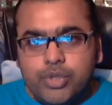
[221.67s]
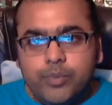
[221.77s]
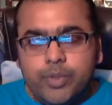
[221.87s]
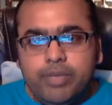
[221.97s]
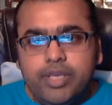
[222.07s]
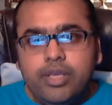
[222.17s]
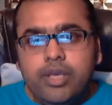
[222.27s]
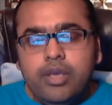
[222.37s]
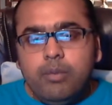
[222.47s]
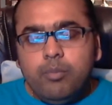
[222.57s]
You would be
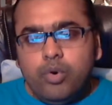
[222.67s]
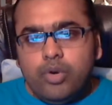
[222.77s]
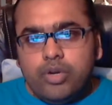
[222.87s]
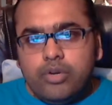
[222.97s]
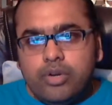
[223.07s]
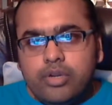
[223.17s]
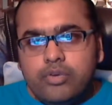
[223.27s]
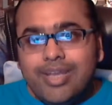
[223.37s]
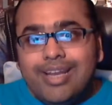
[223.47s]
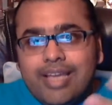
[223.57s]
more
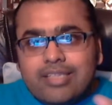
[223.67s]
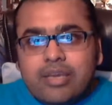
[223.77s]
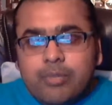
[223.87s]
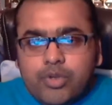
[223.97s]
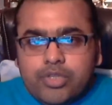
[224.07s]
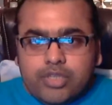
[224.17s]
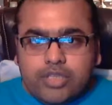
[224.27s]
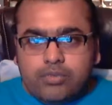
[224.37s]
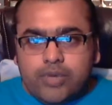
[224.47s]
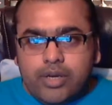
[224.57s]
realizing about the
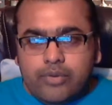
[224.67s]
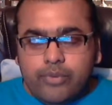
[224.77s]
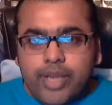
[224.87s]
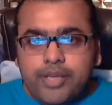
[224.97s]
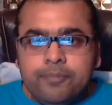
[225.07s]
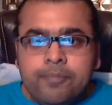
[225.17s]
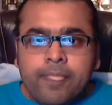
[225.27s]
tattva, right?